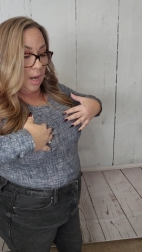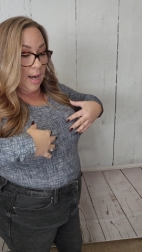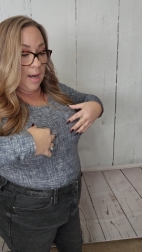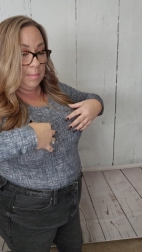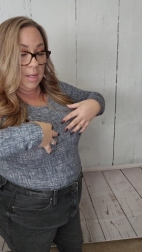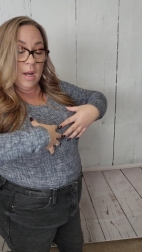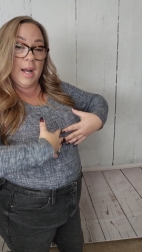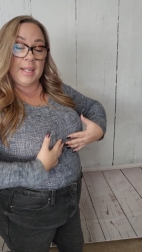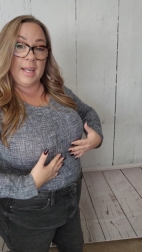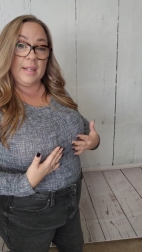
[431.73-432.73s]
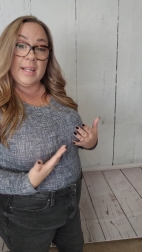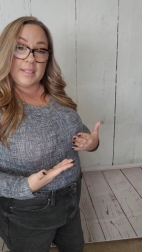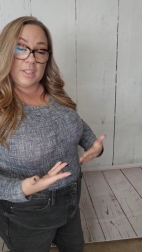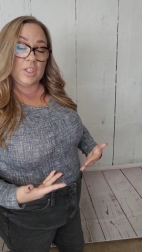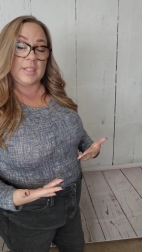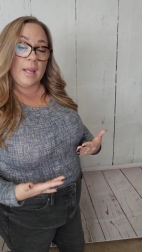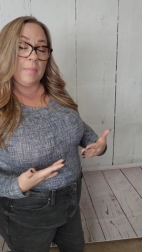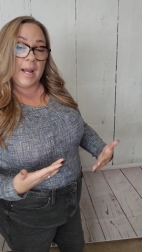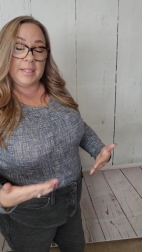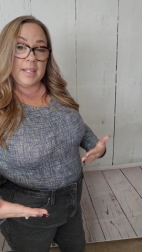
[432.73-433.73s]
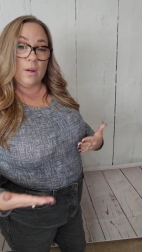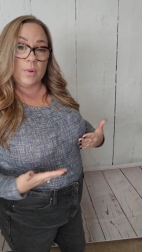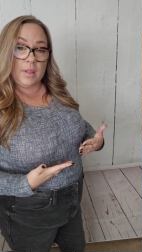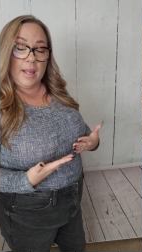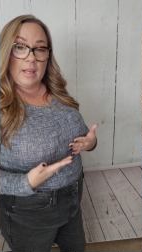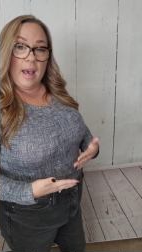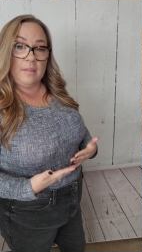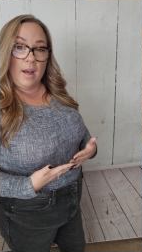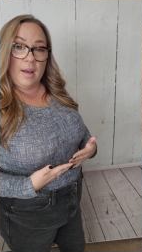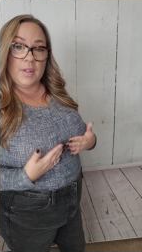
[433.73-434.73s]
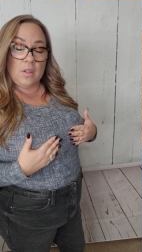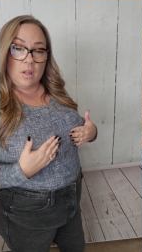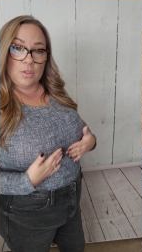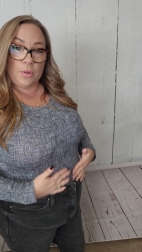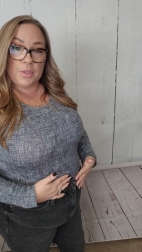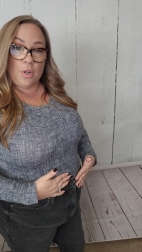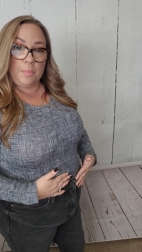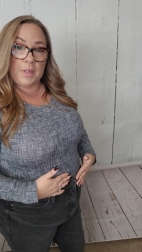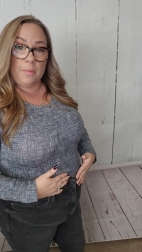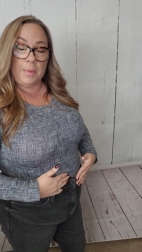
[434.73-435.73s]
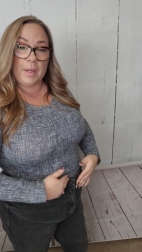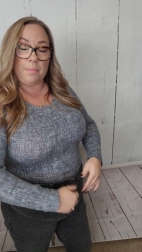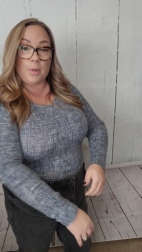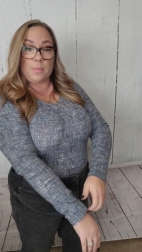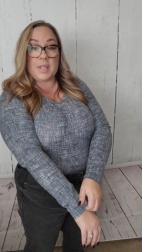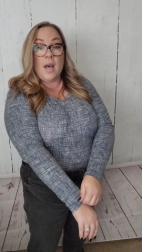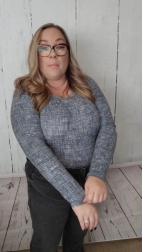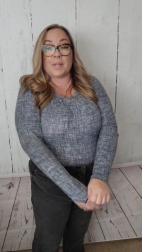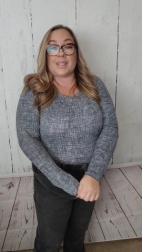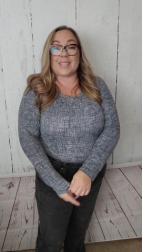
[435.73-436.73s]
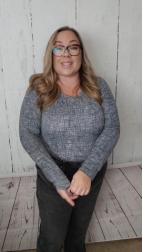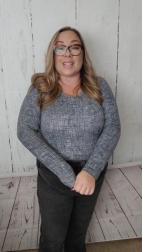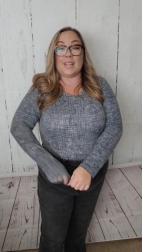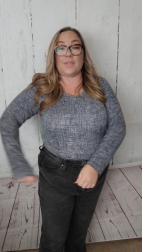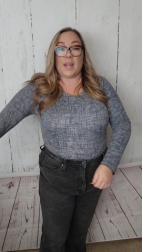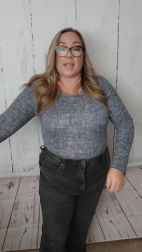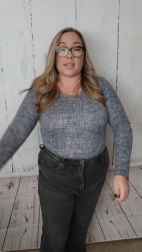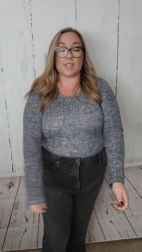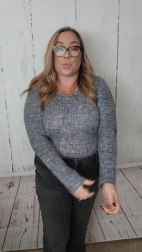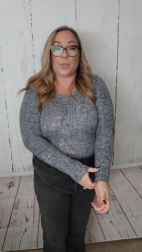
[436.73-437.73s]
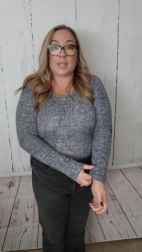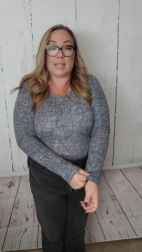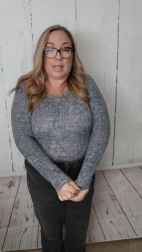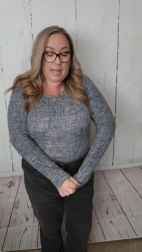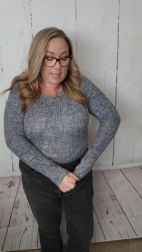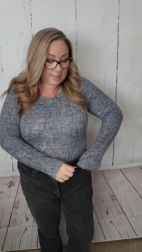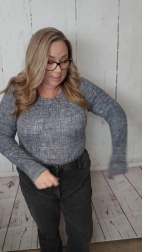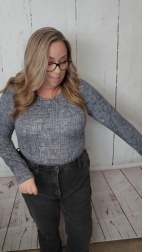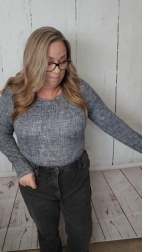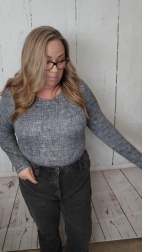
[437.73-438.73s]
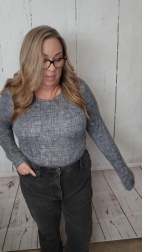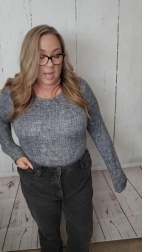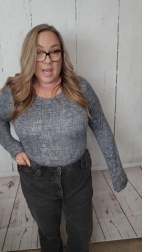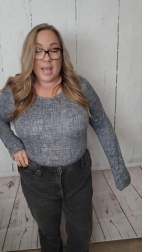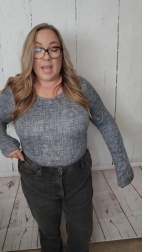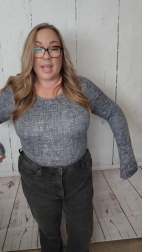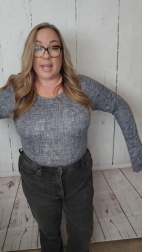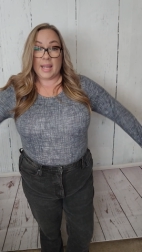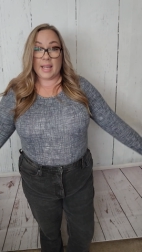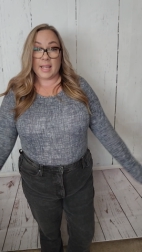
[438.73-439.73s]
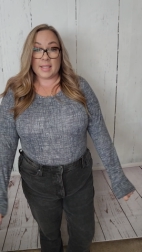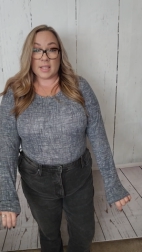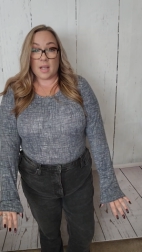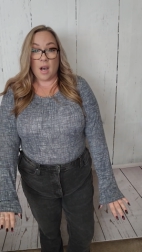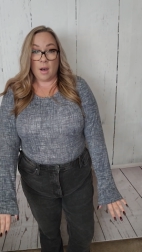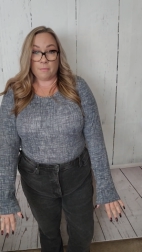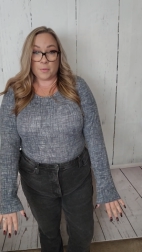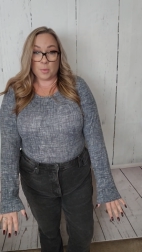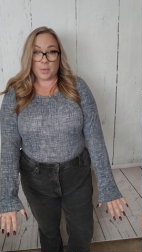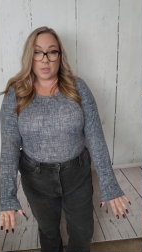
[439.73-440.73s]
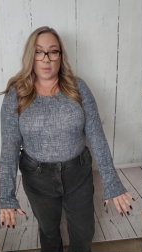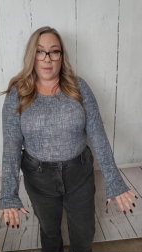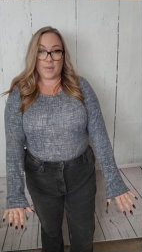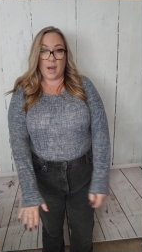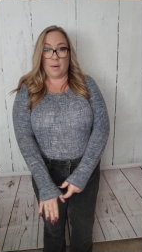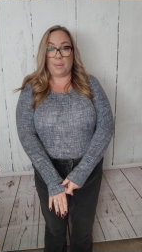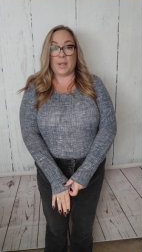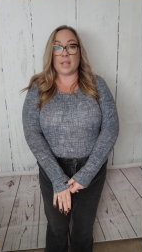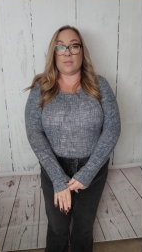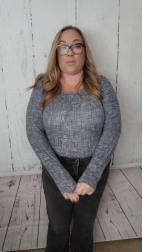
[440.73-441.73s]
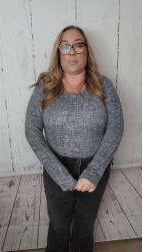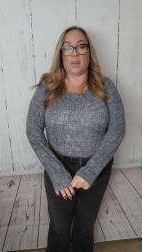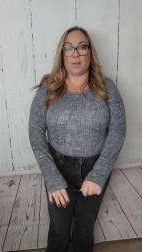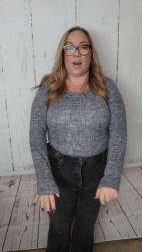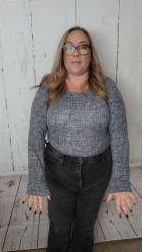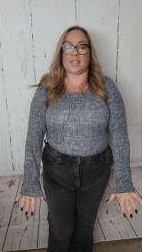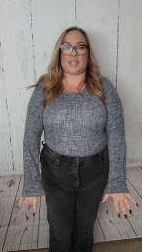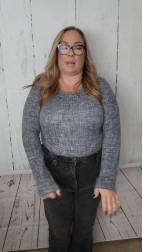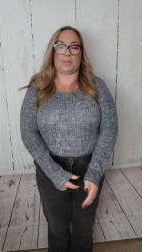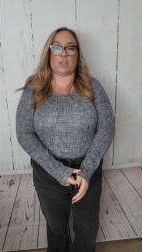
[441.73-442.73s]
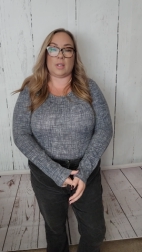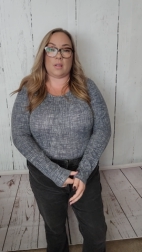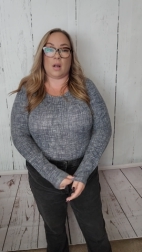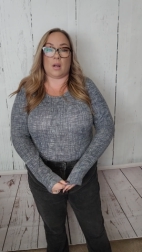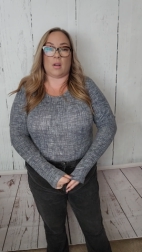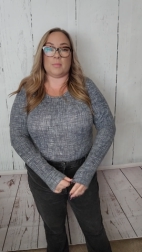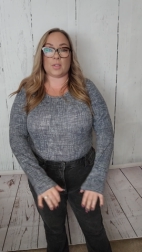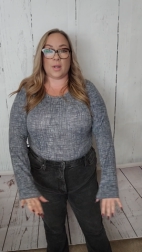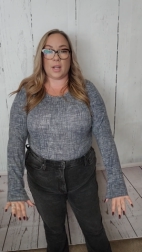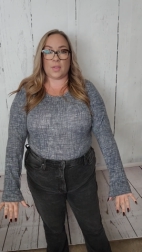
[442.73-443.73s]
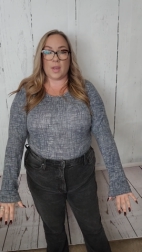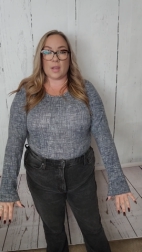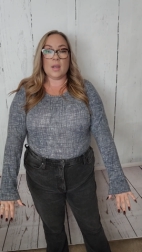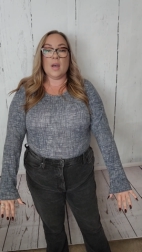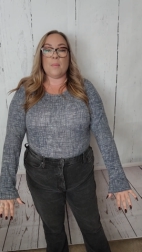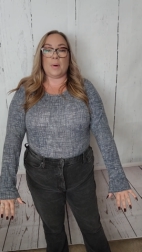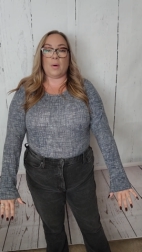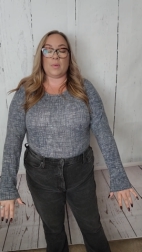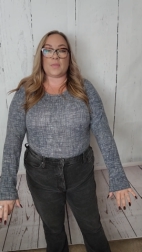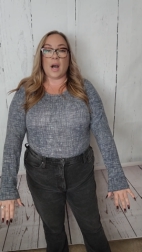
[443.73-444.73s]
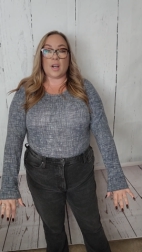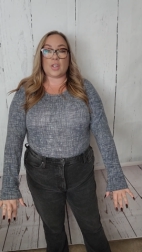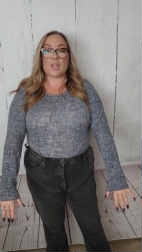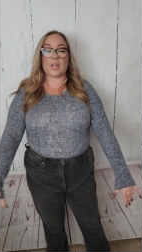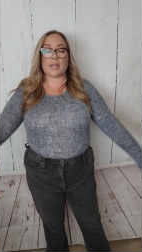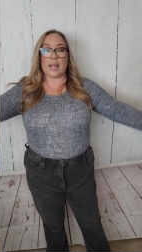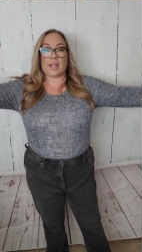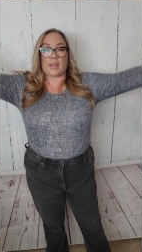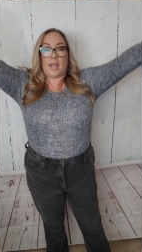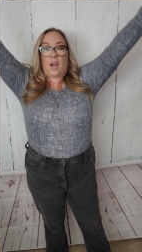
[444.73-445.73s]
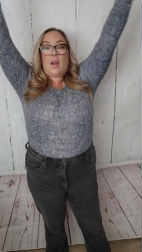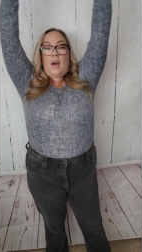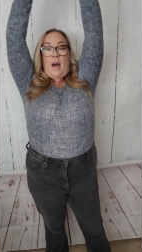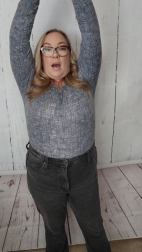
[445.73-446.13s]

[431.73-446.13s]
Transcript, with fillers: um, again, it's the same idea with like ha not having a long torso, but the big boobs, but the sleeve length is really nice. It is comfortable, so I've got plenty of room here. I don't have exceptionally long arms or anything, but we've got good length there.